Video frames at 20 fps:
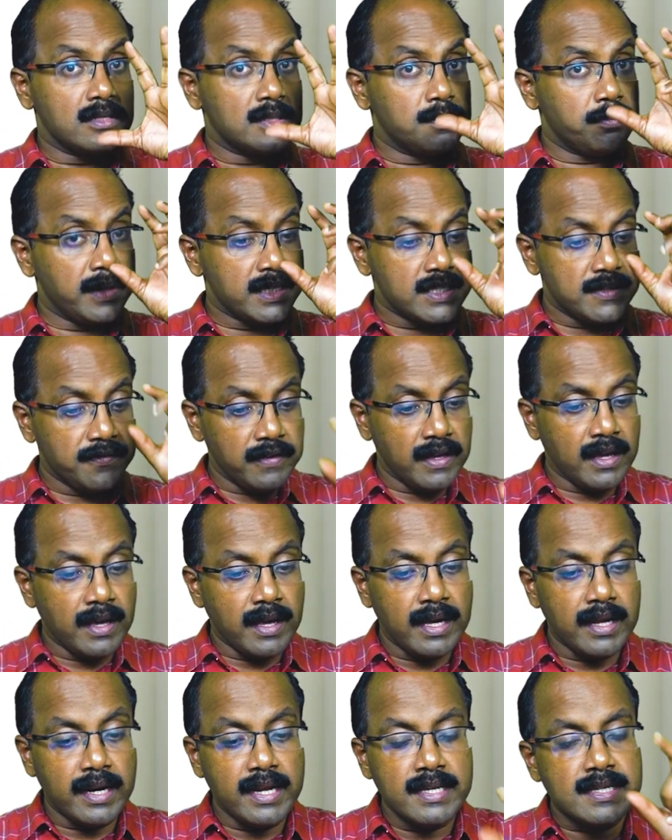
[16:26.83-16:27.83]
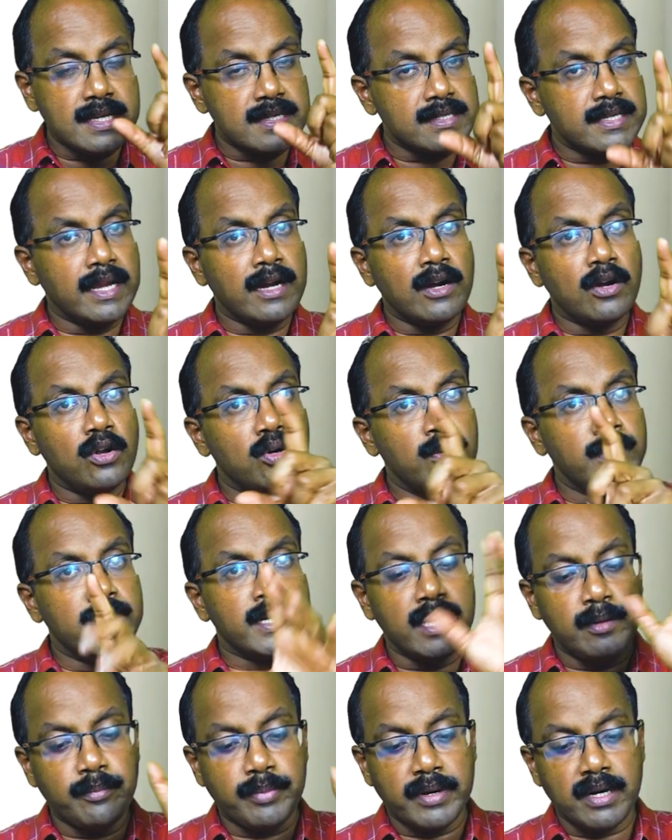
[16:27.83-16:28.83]
specific care is acyclovir
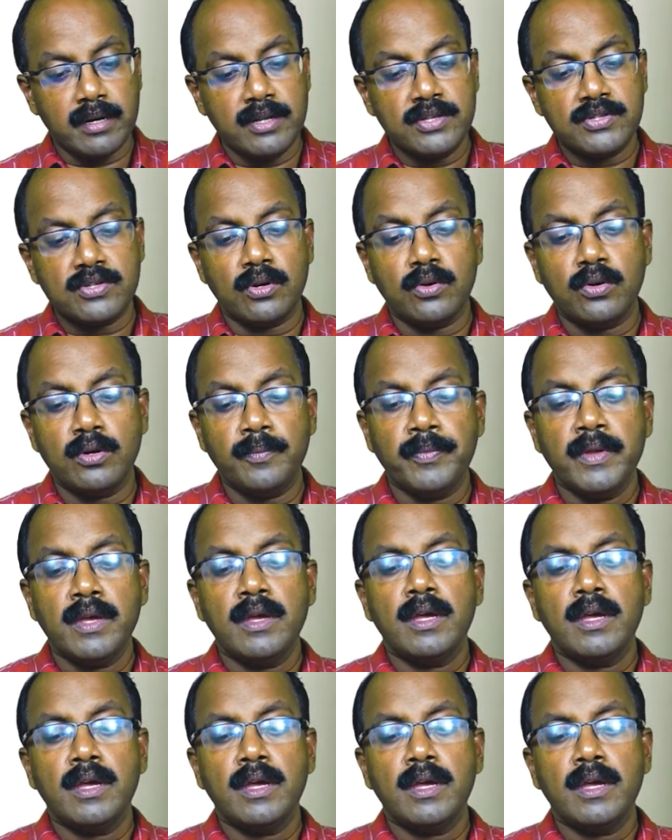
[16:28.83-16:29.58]
and prednisolone,